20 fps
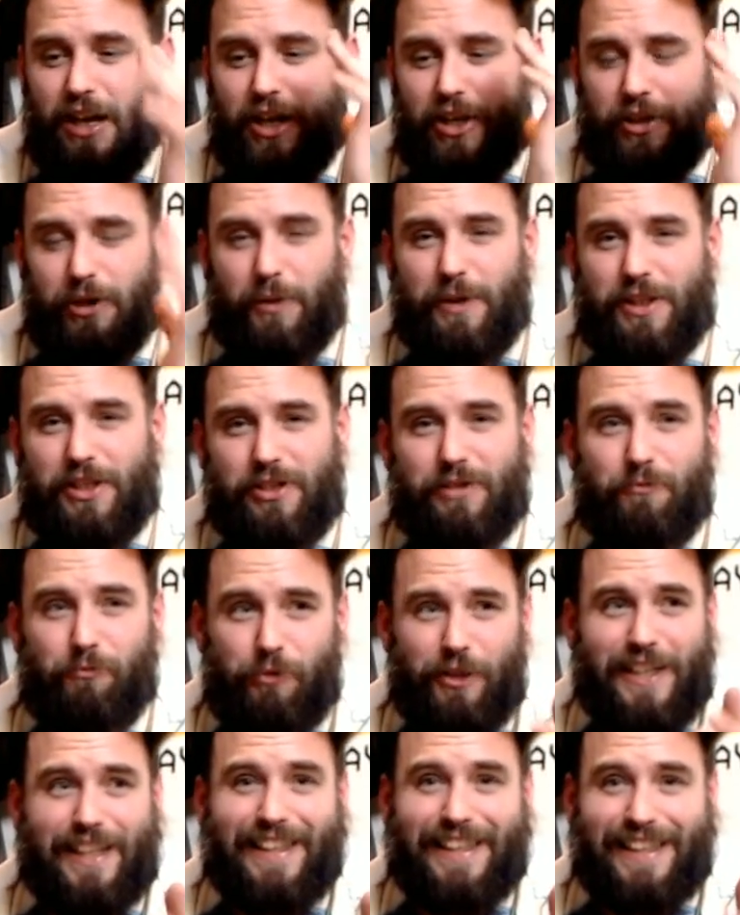So it doesn't
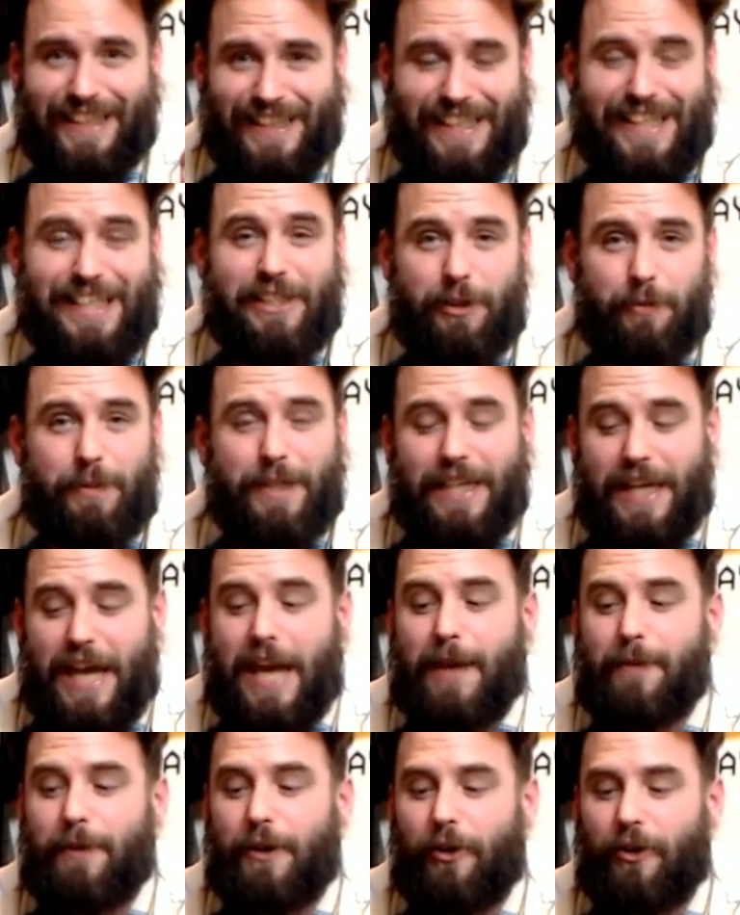really need to be
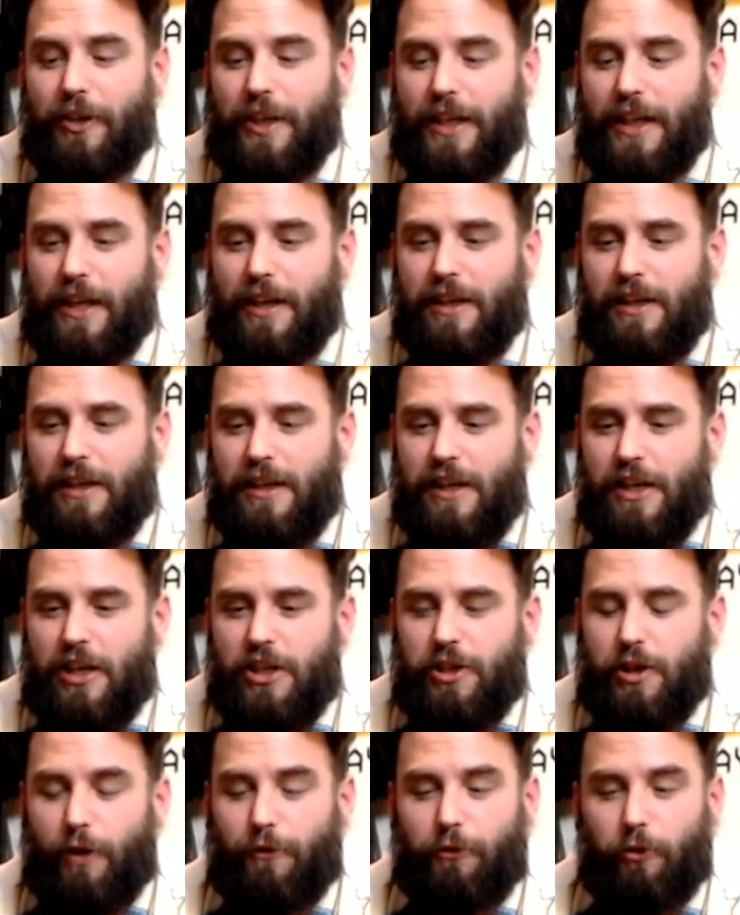gaming on here.
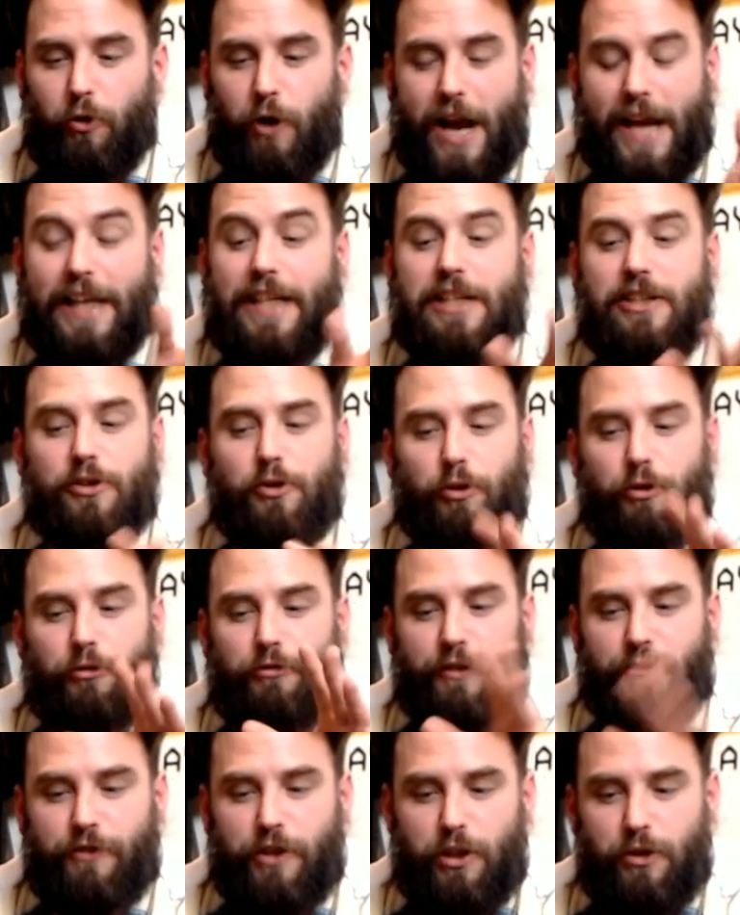So I thought any sort of
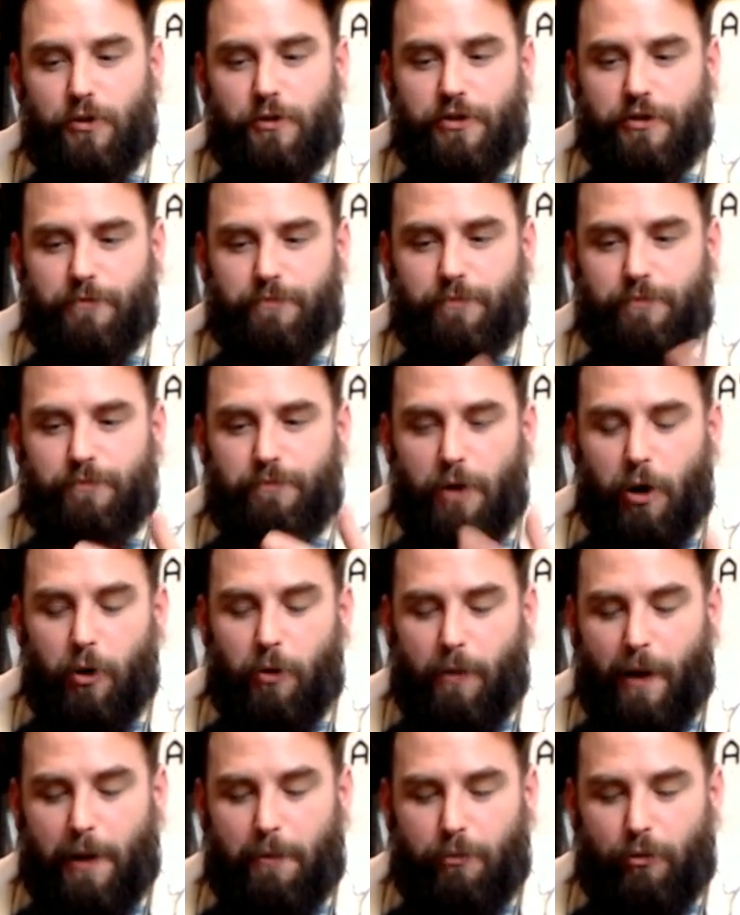reviews of
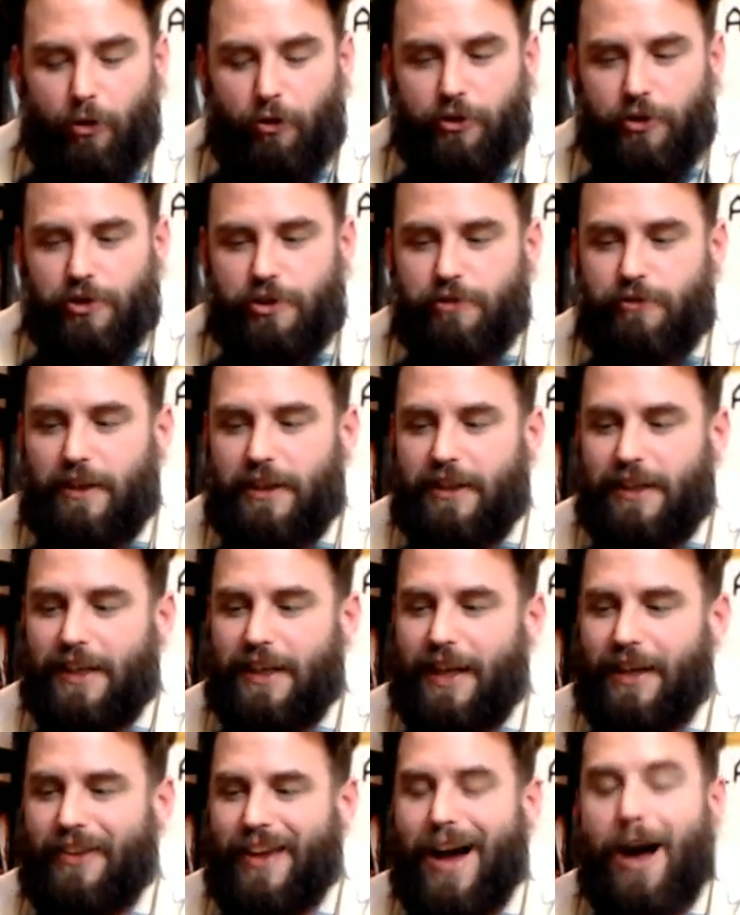motorbike products or anything
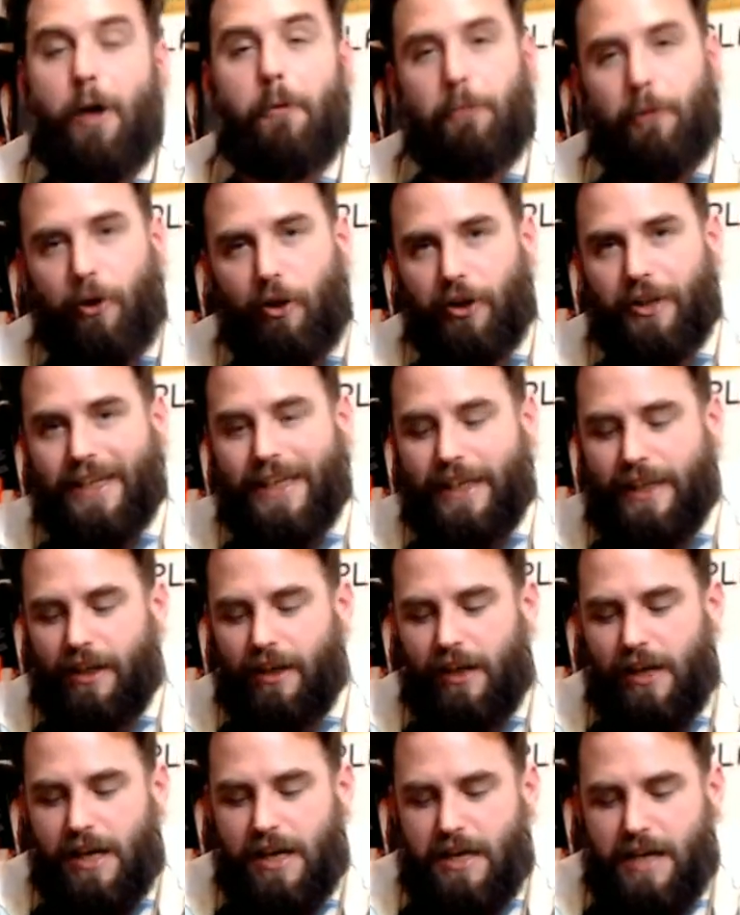like that I'll put on
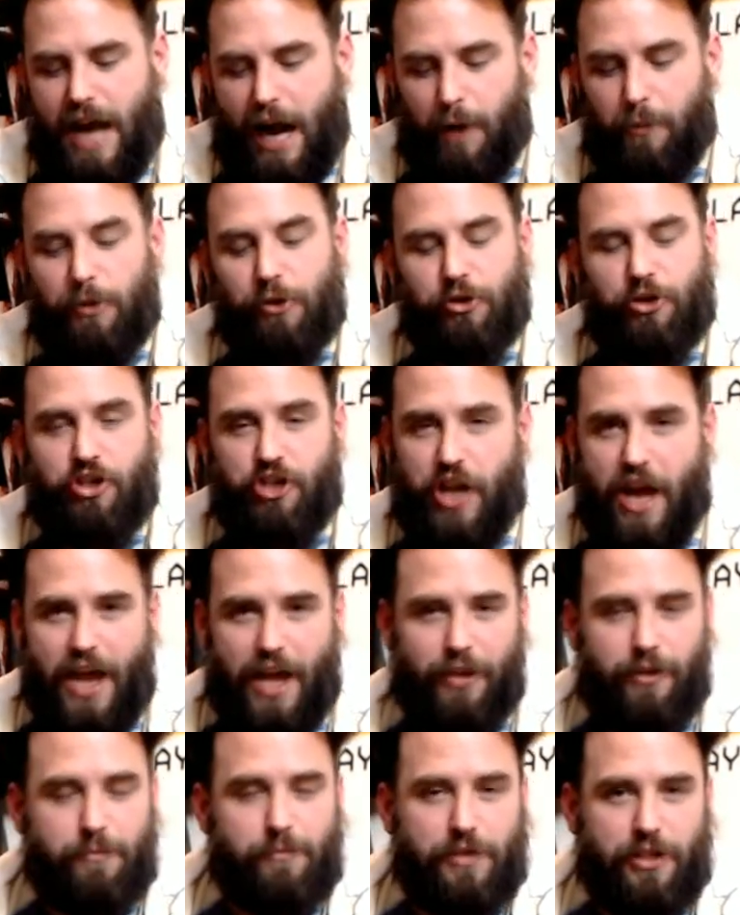here. I will
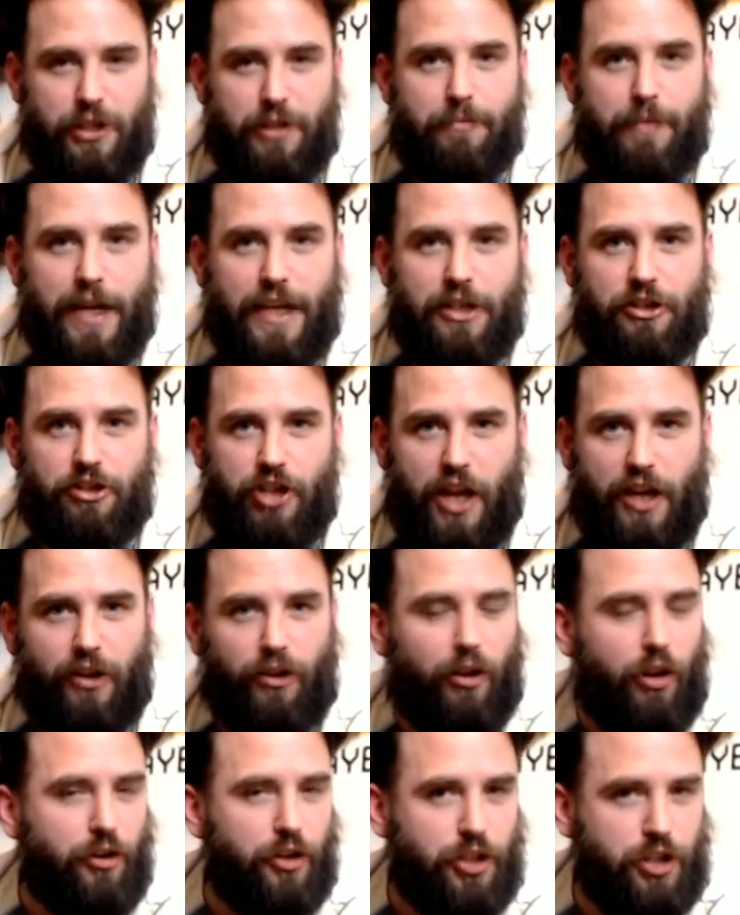share them to the main
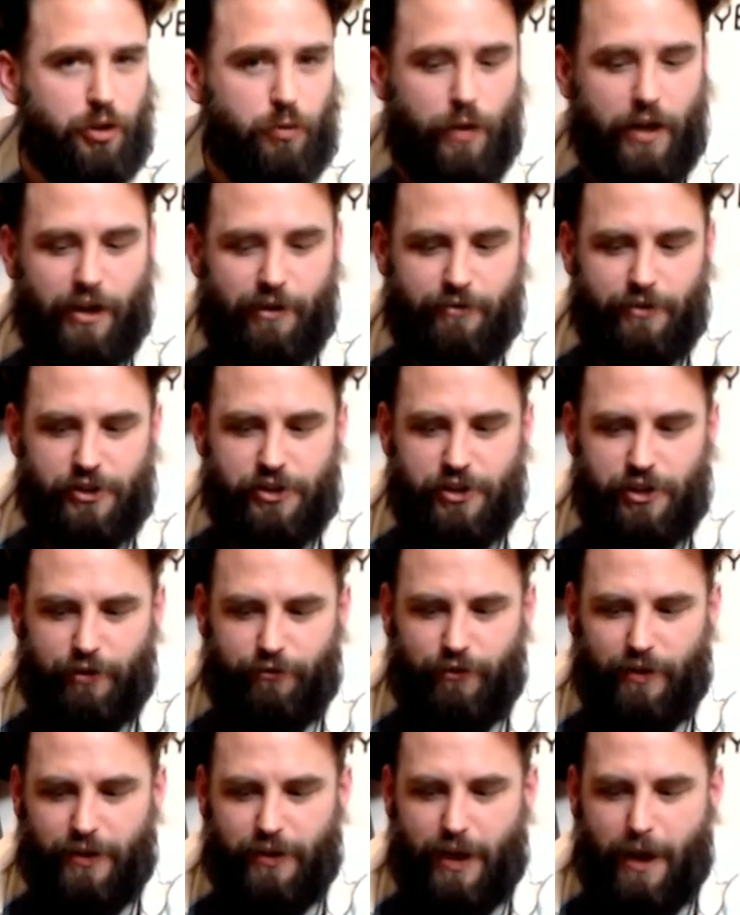channel on the Twitter and stuff
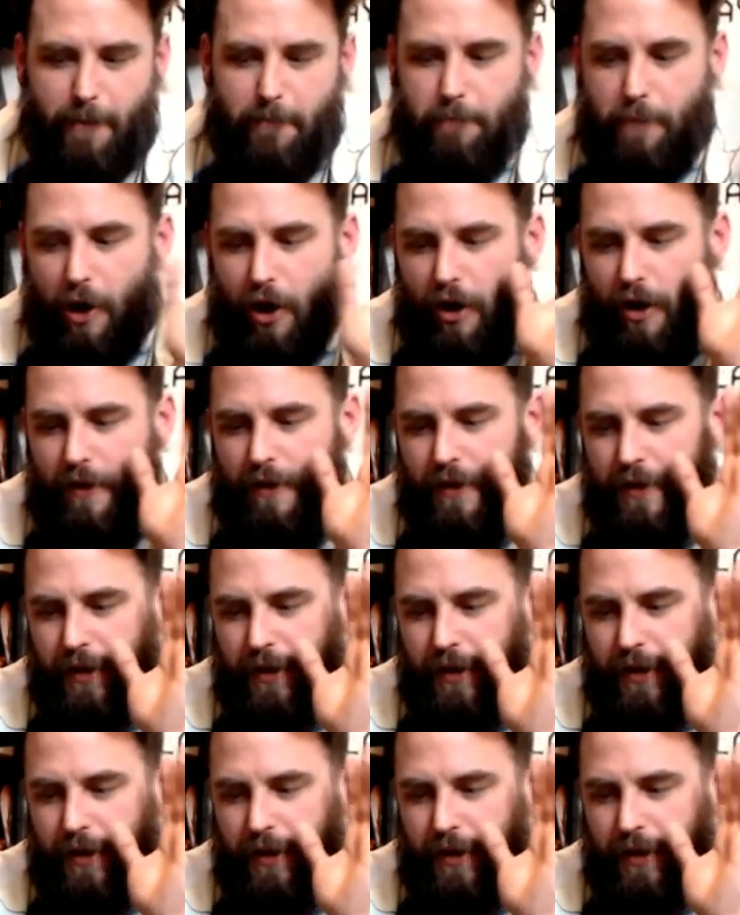like that, but